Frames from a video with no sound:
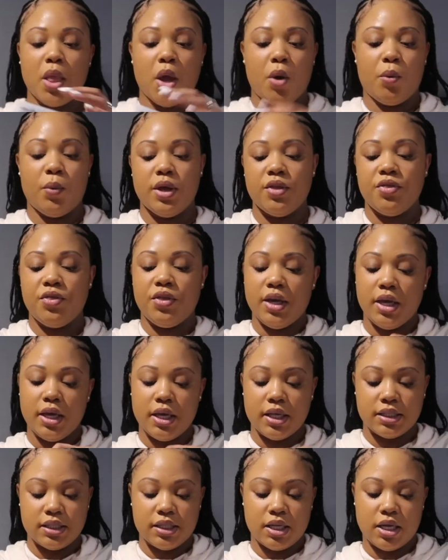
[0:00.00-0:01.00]
with
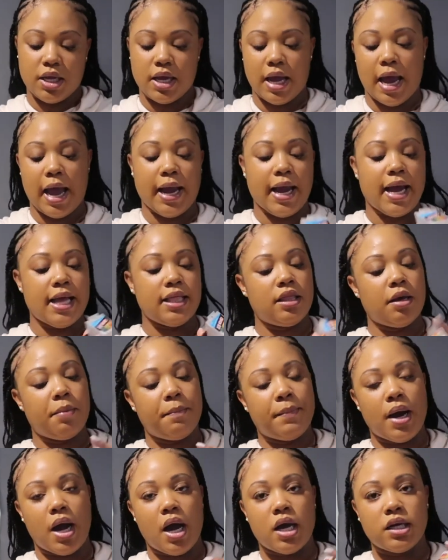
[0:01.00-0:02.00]
these, I got the
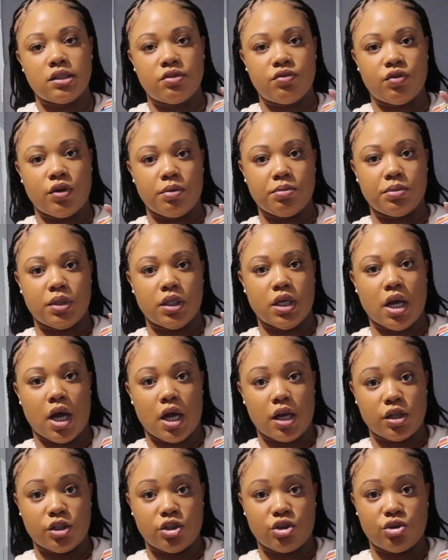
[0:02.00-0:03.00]
box from the
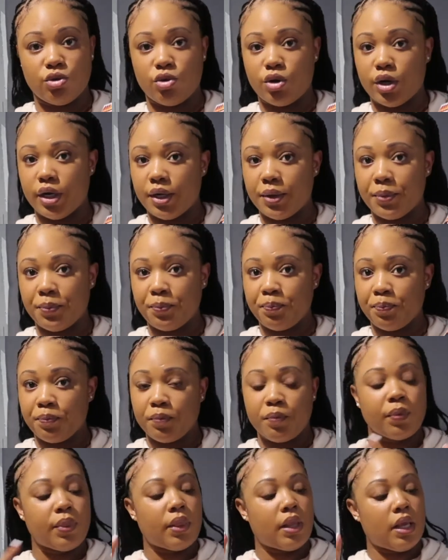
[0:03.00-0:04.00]
dollar store.
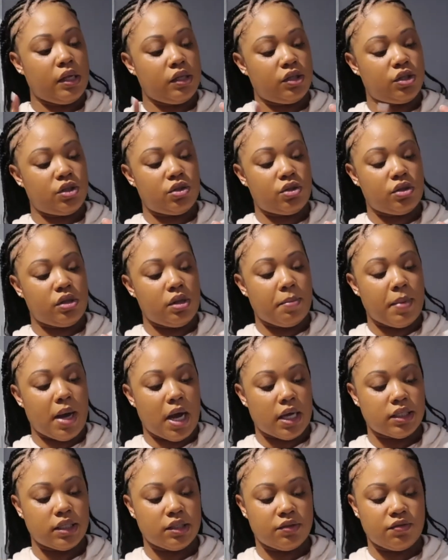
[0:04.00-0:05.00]
The
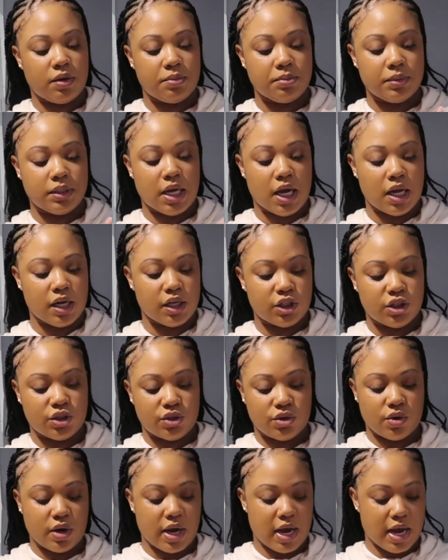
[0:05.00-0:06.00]
box is from the dollar
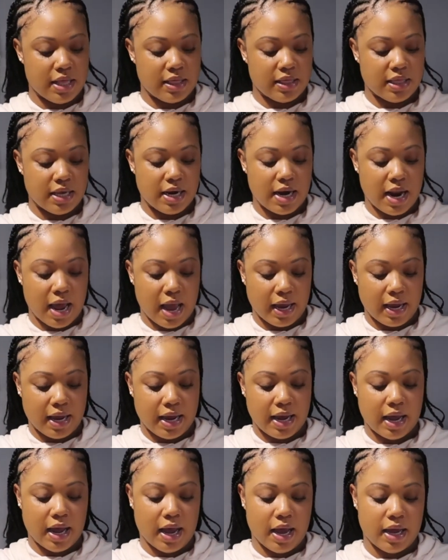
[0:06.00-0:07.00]
store, and then I
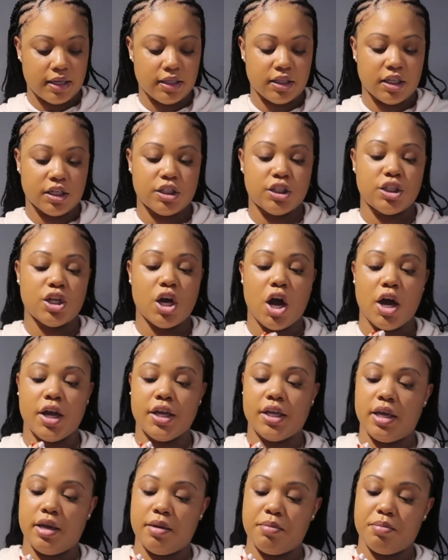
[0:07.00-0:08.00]
got the
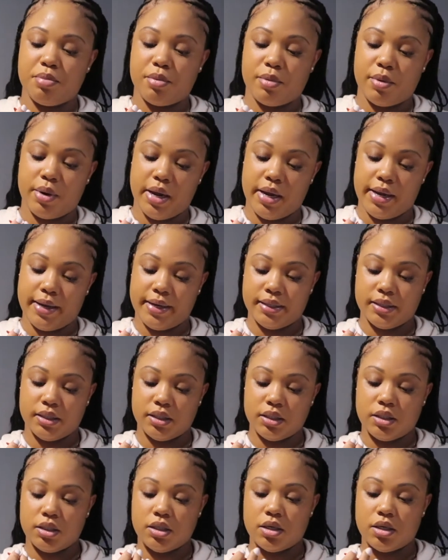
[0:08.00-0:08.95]
Target brand